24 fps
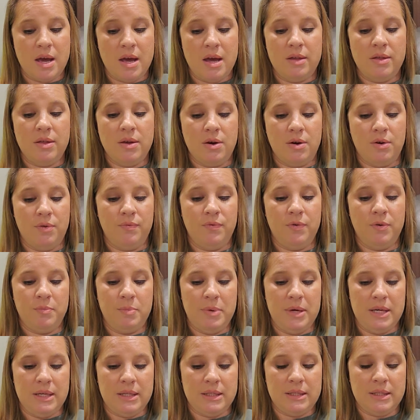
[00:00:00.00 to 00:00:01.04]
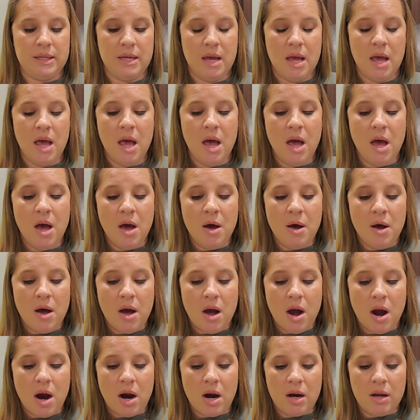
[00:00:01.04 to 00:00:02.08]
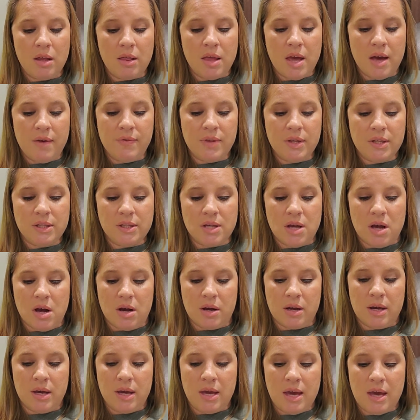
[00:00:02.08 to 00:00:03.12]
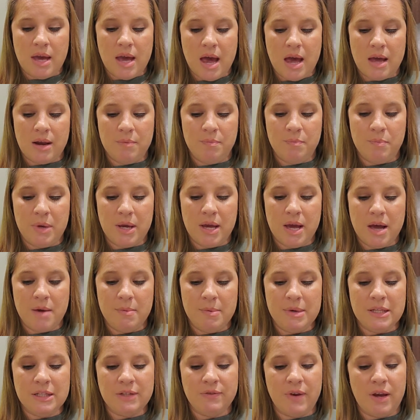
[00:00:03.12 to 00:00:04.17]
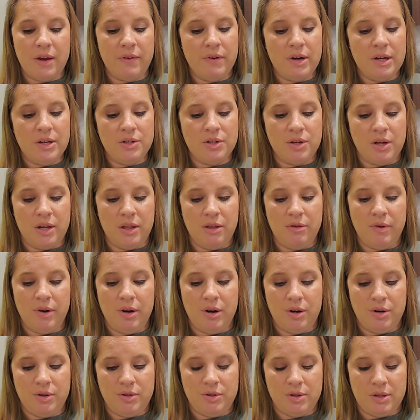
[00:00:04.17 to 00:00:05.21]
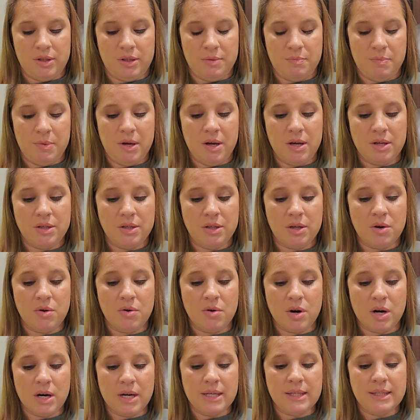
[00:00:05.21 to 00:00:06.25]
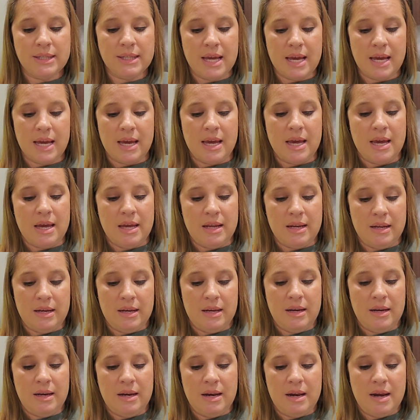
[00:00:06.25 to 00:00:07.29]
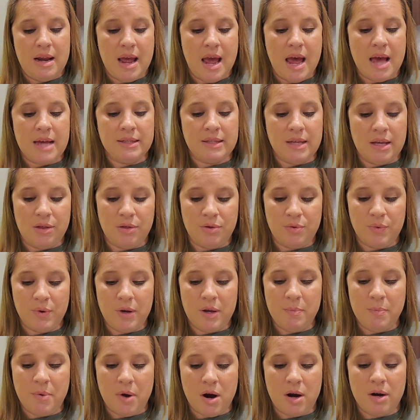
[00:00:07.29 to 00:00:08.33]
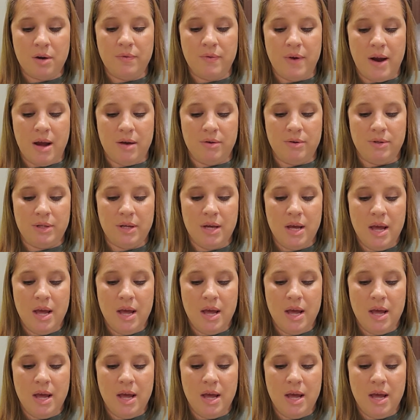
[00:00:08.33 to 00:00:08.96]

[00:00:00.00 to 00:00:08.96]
and the hope for peace. Hart loved the song. It had become his favorite during the rehearsals because the chorus sang it as a 3-part round.